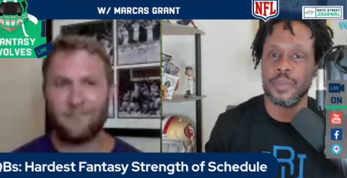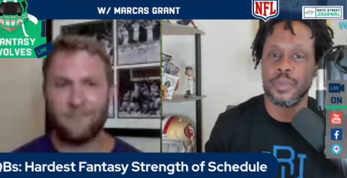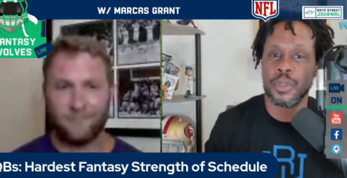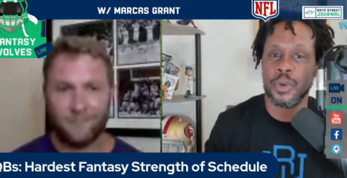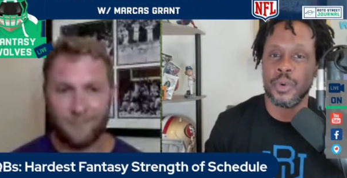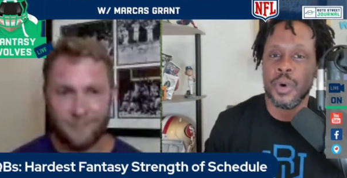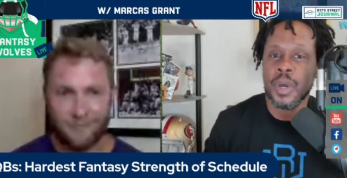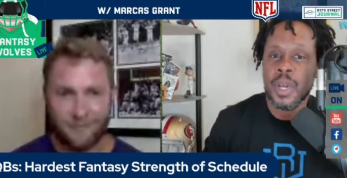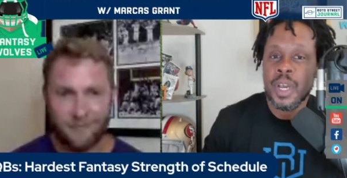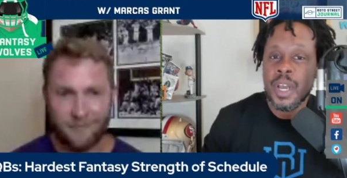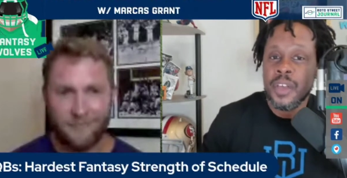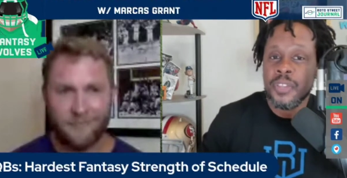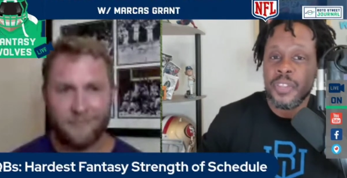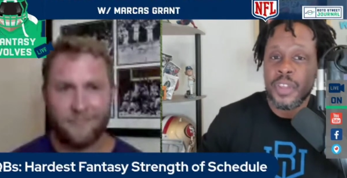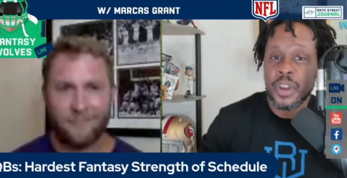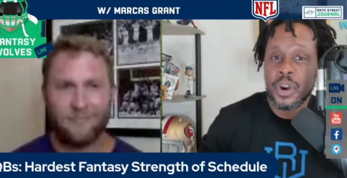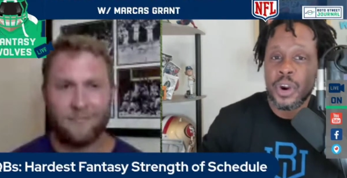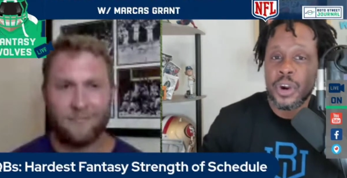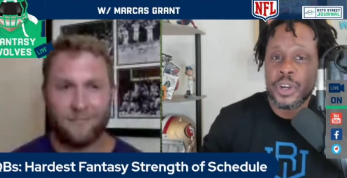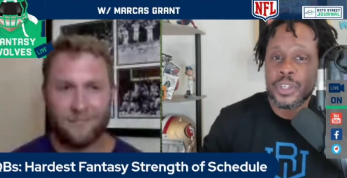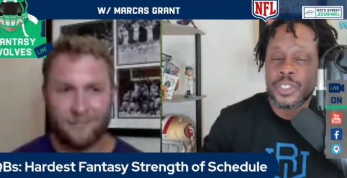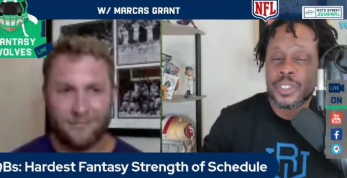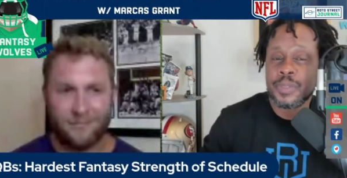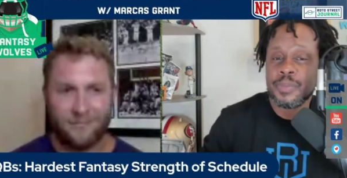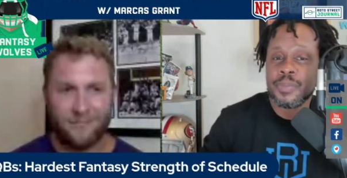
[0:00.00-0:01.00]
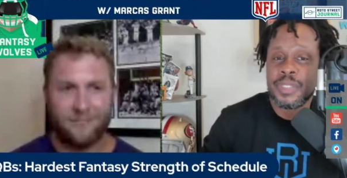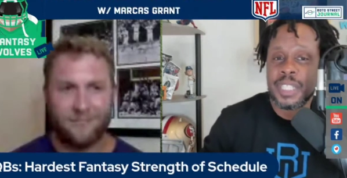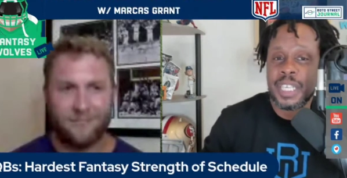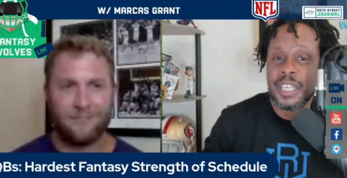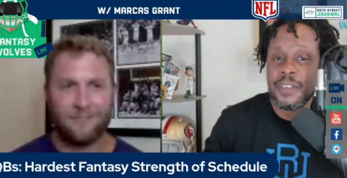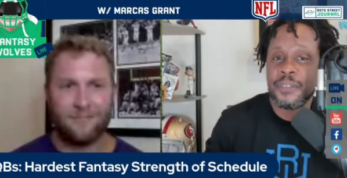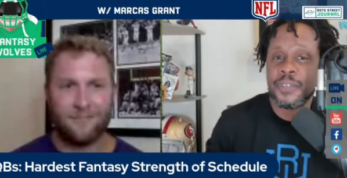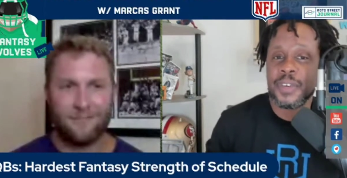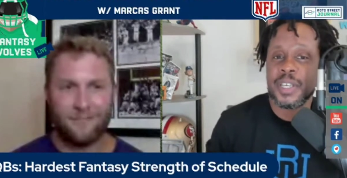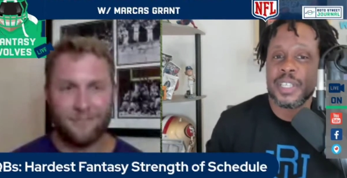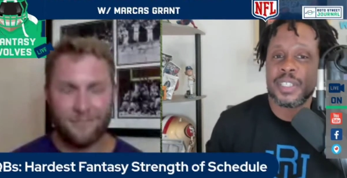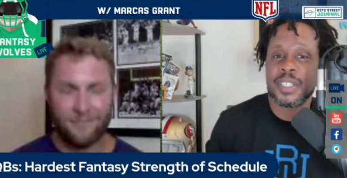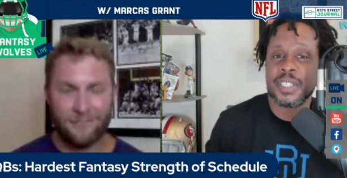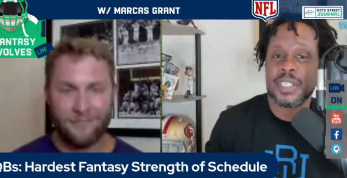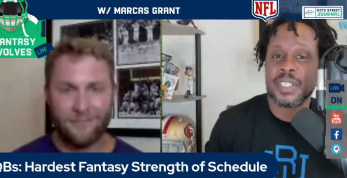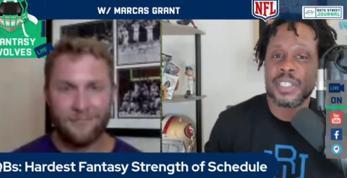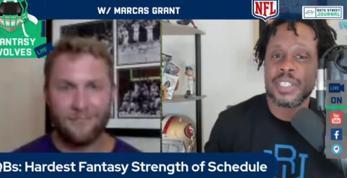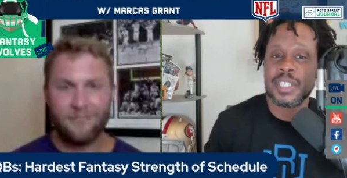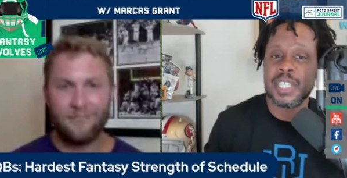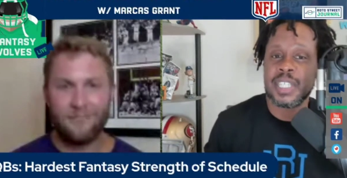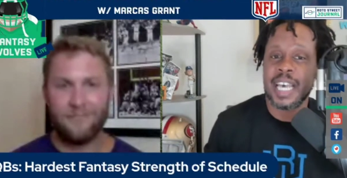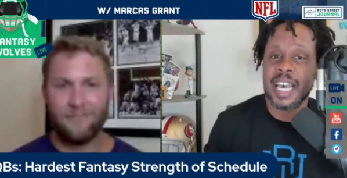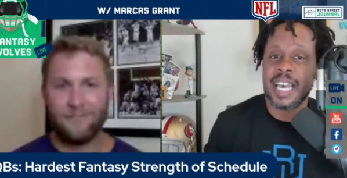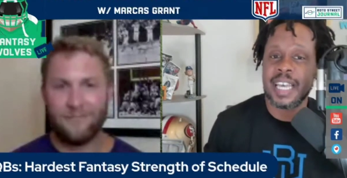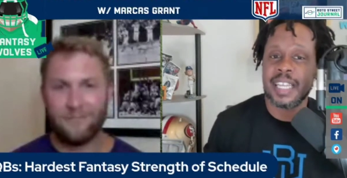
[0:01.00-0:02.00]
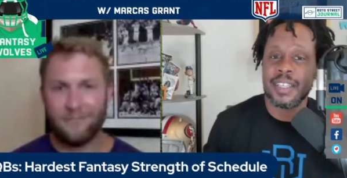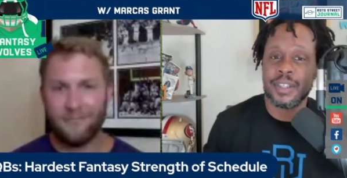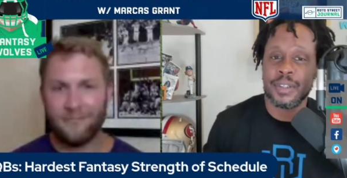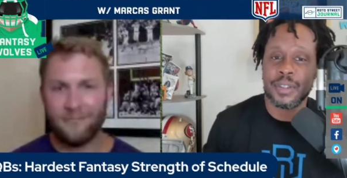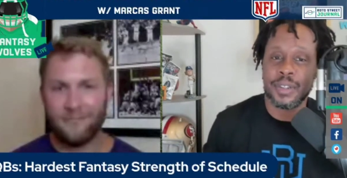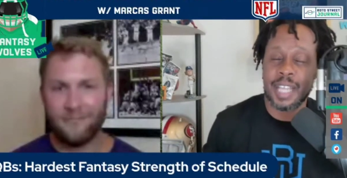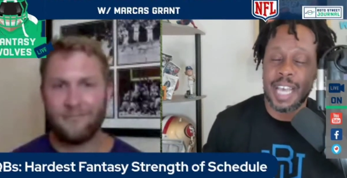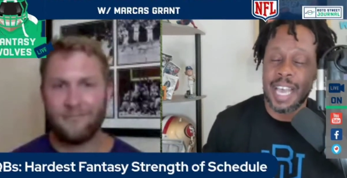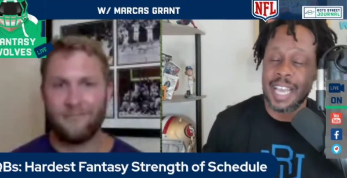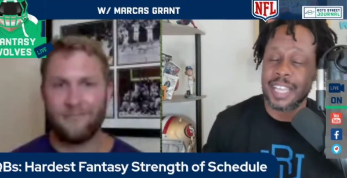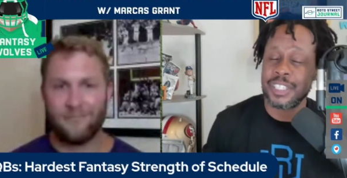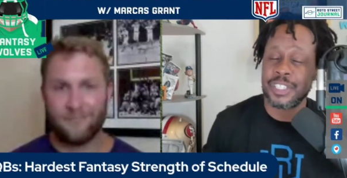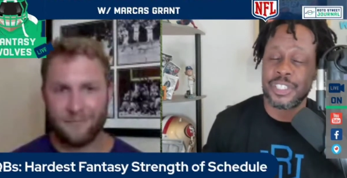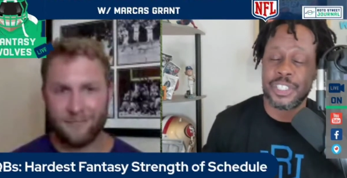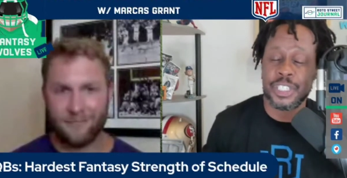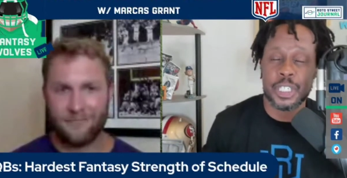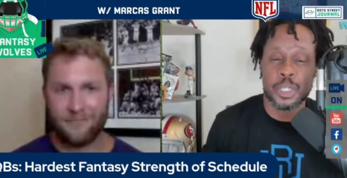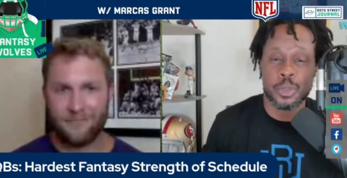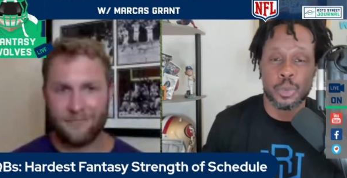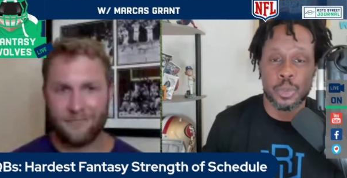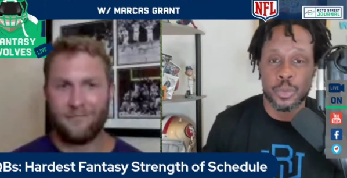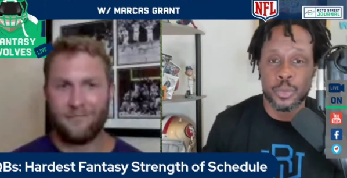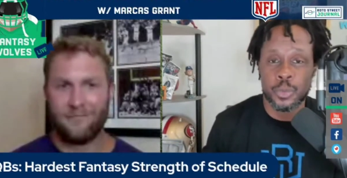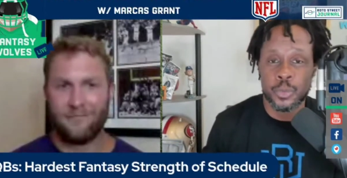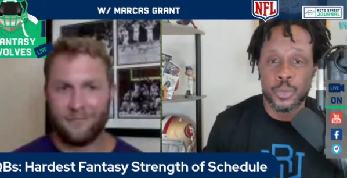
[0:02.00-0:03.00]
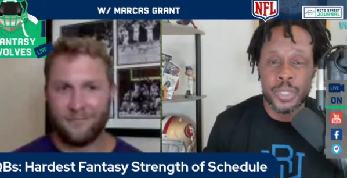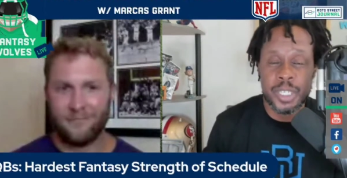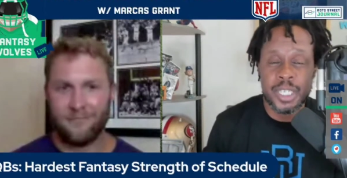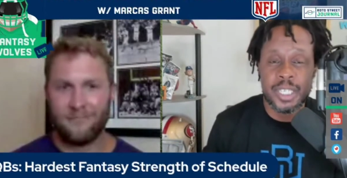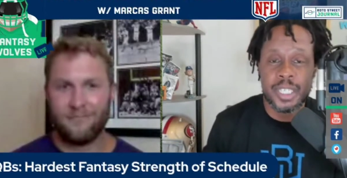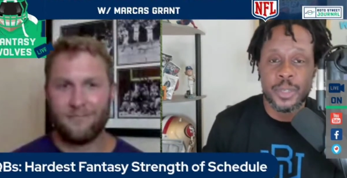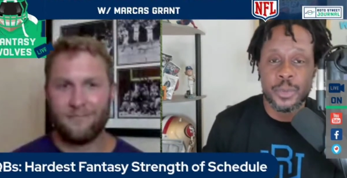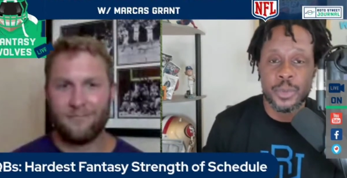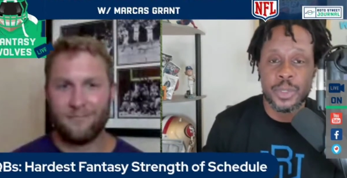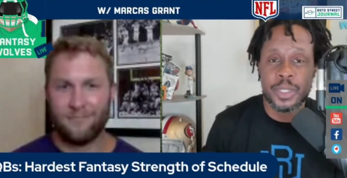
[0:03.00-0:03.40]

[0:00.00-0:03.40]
Speaker 1: So there are some defenses that last year were really,